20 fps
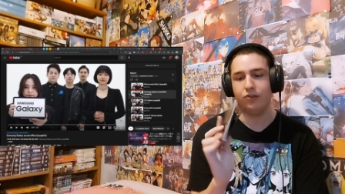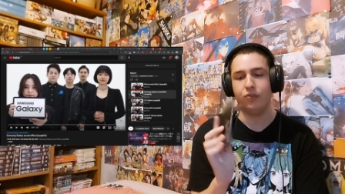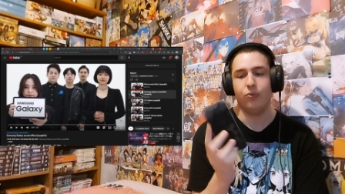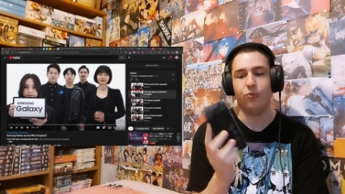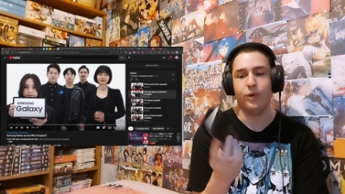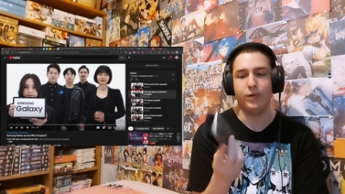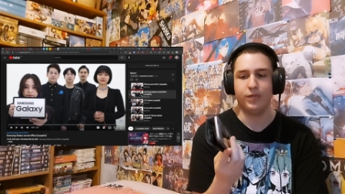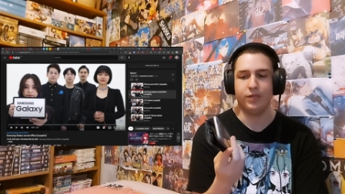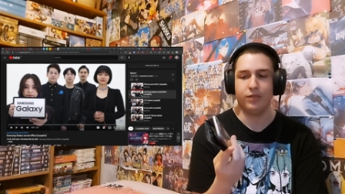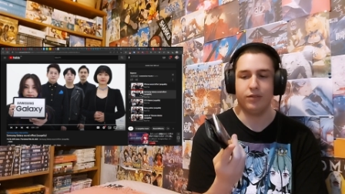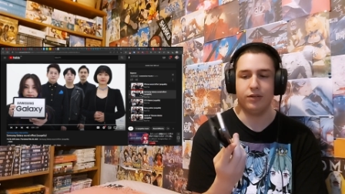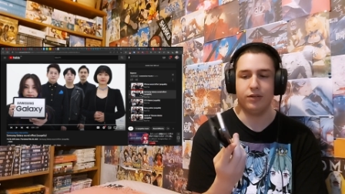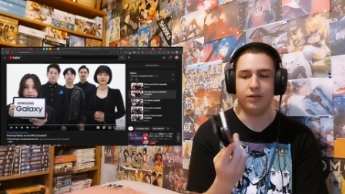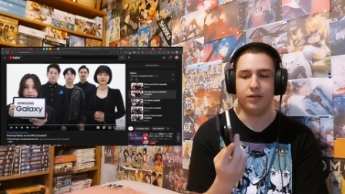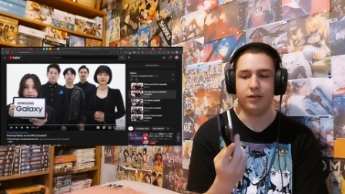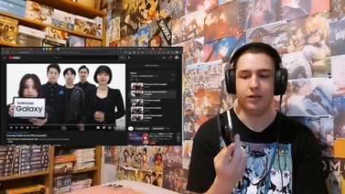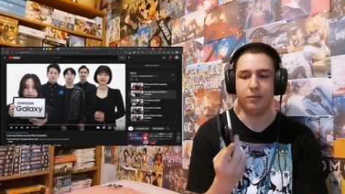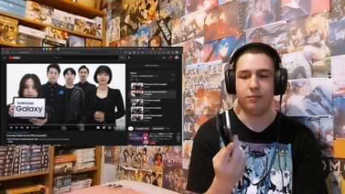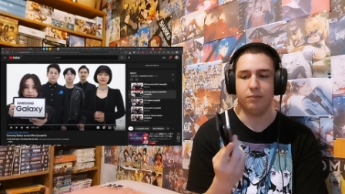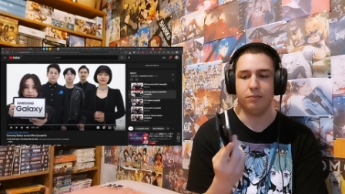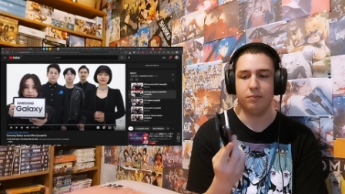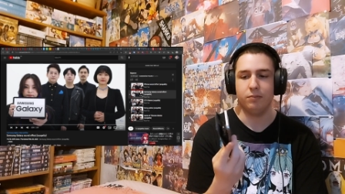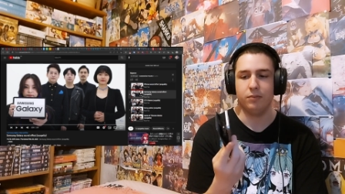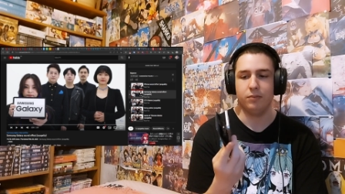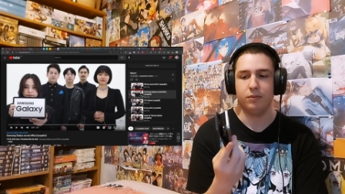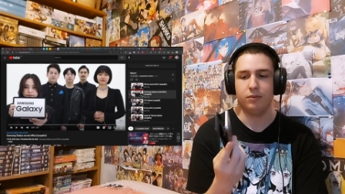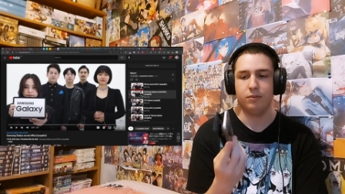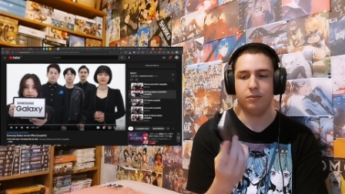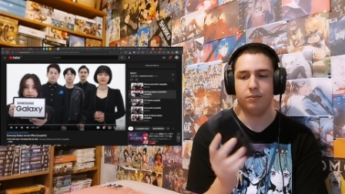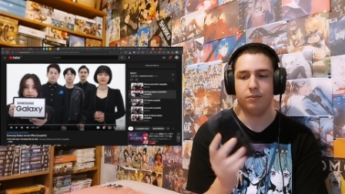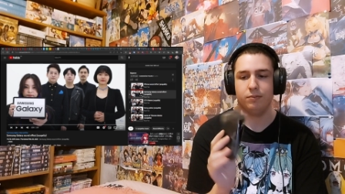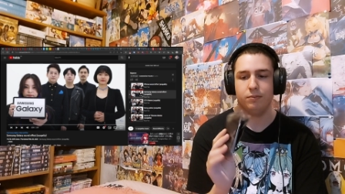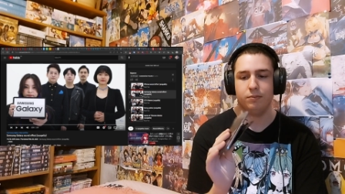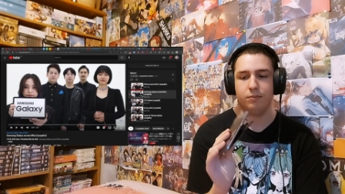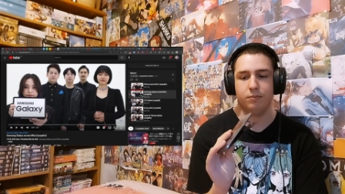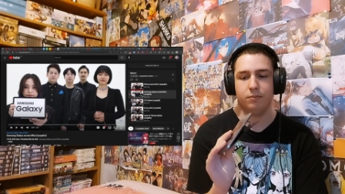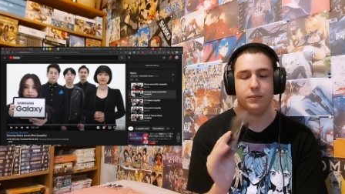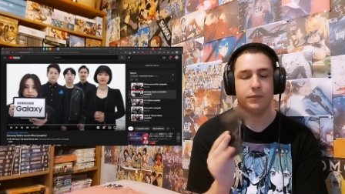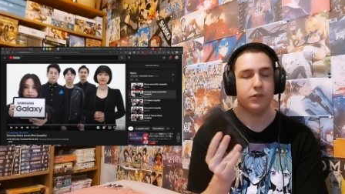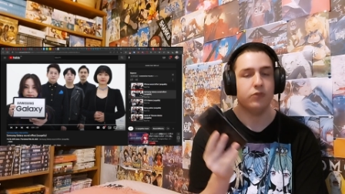great, uh,
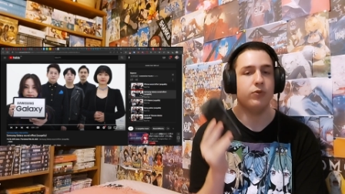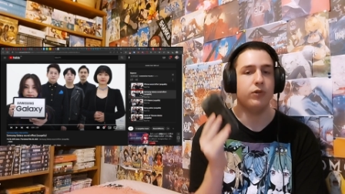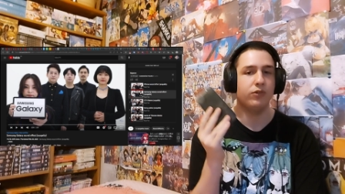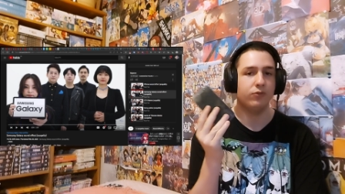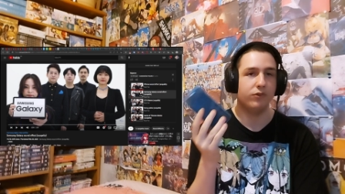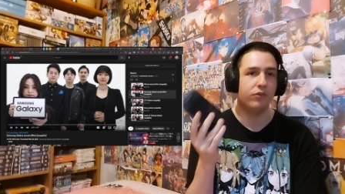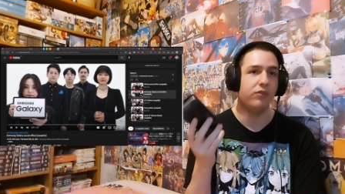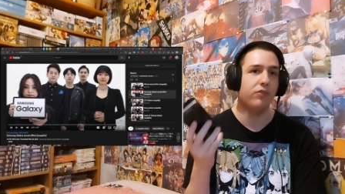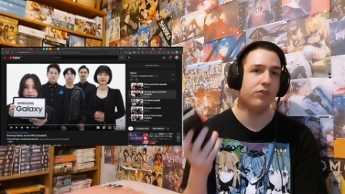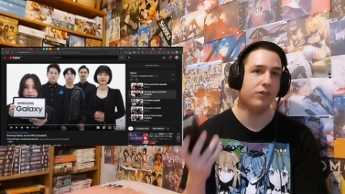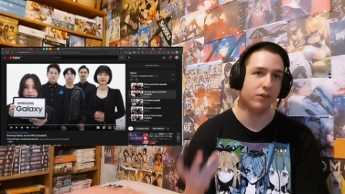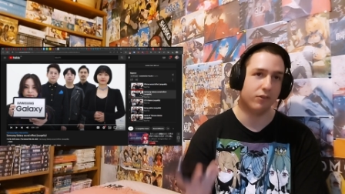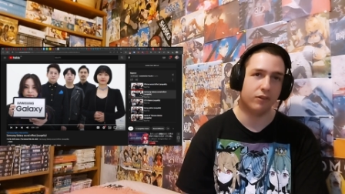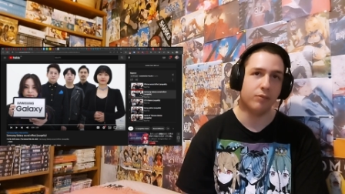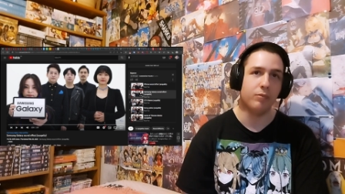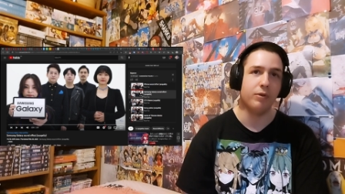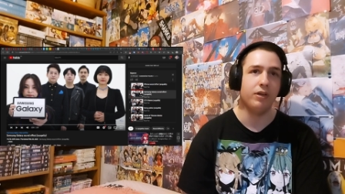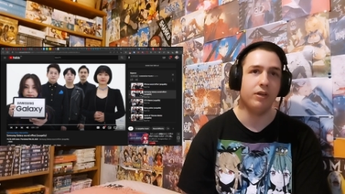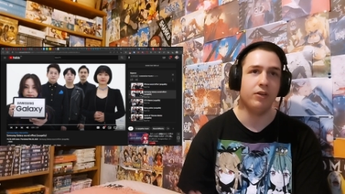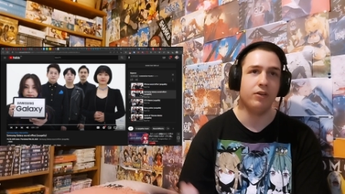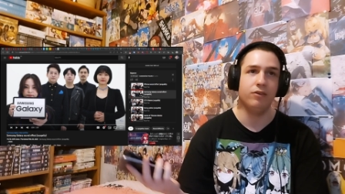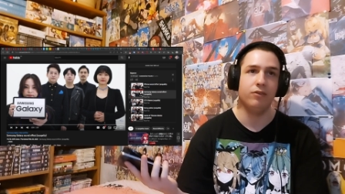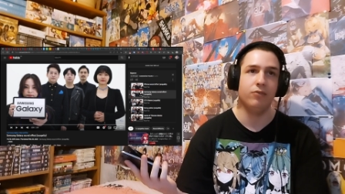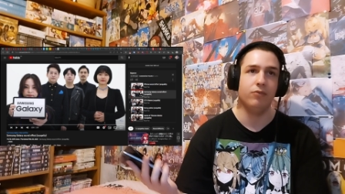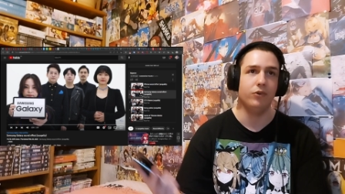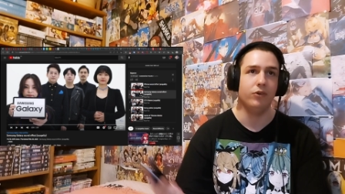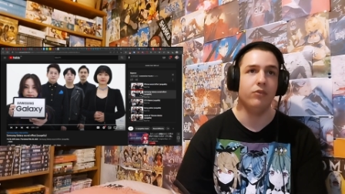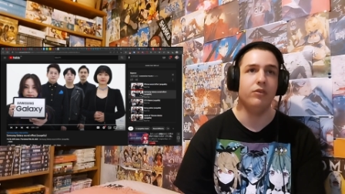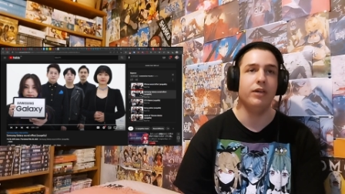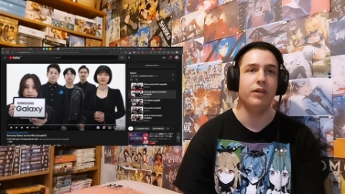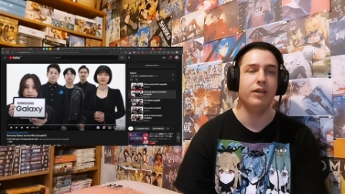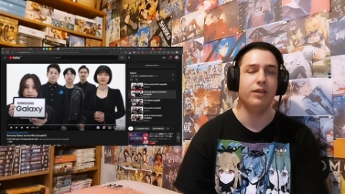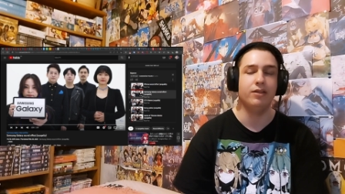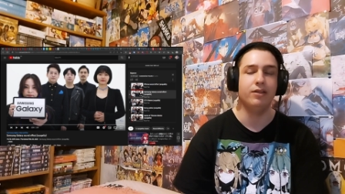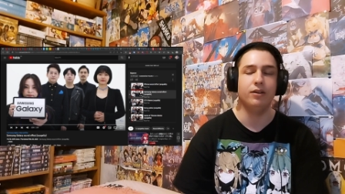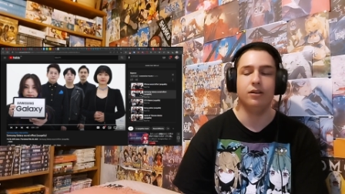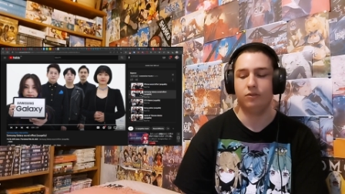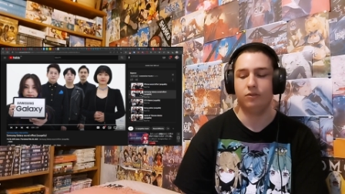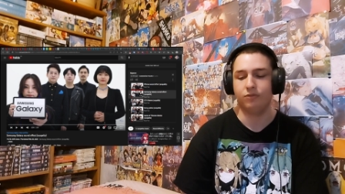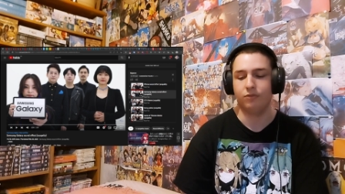great resistance. I mean, it we died
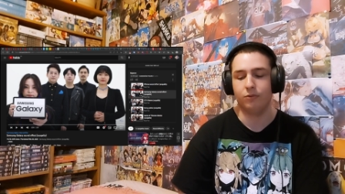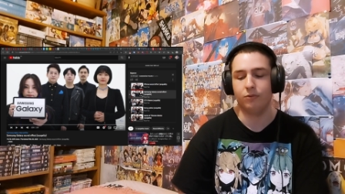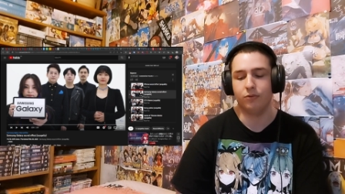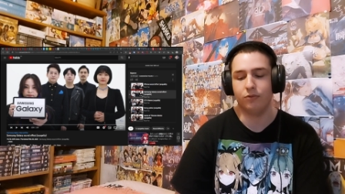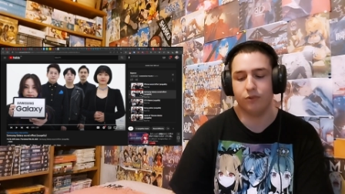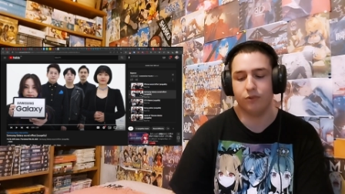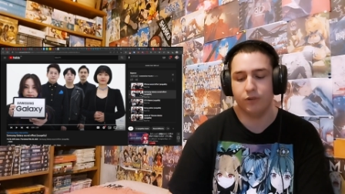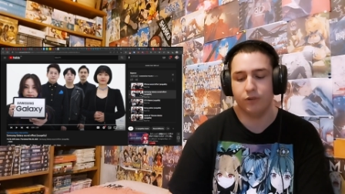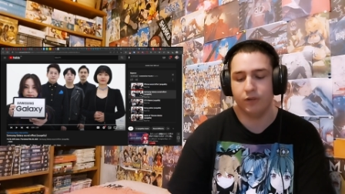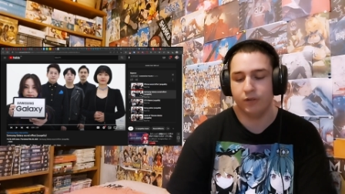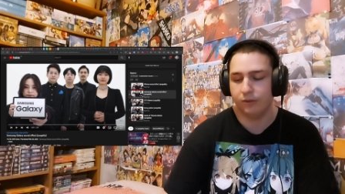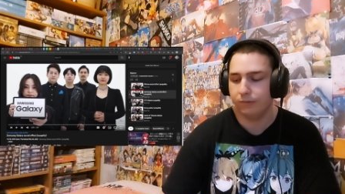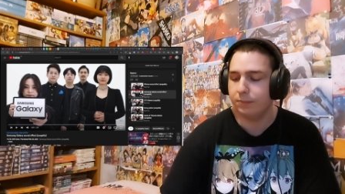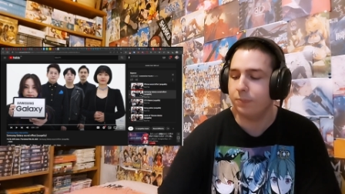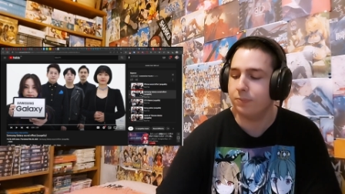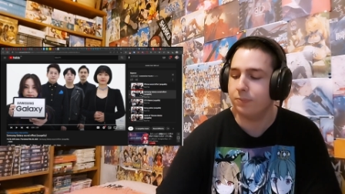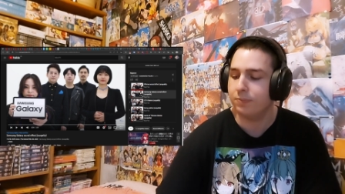uh, a few months ago now.